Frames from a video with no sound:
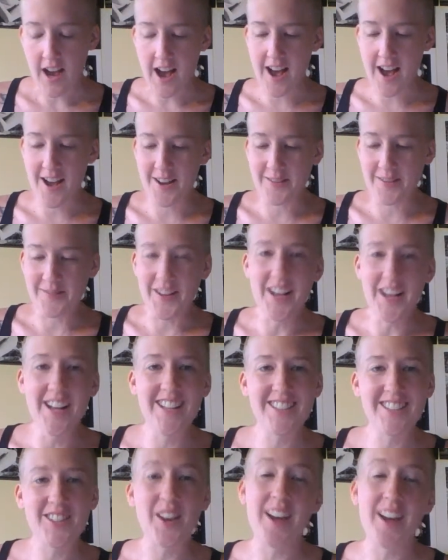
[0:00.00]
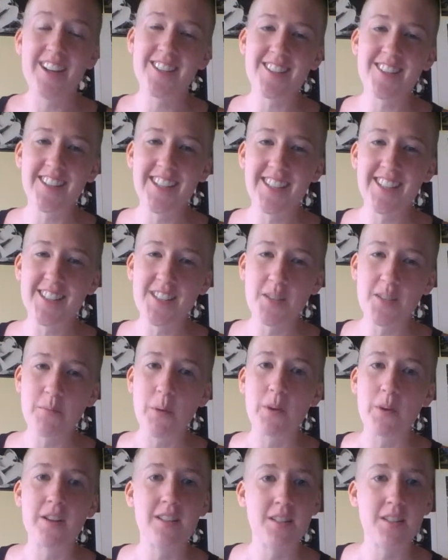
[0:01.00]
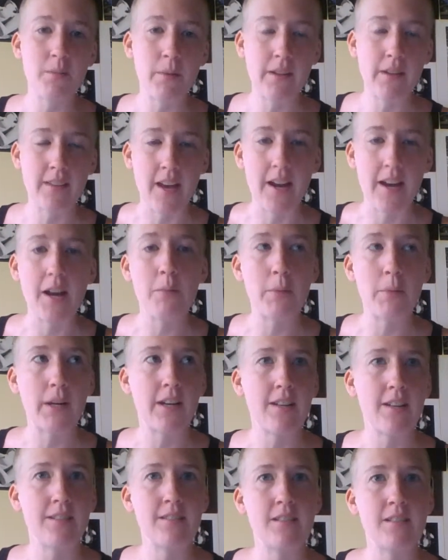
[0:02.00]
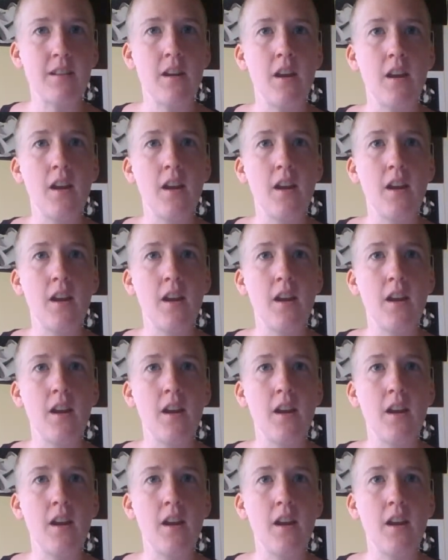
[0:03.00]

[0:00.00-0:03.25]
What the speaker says: So I just think it's important to bring that up because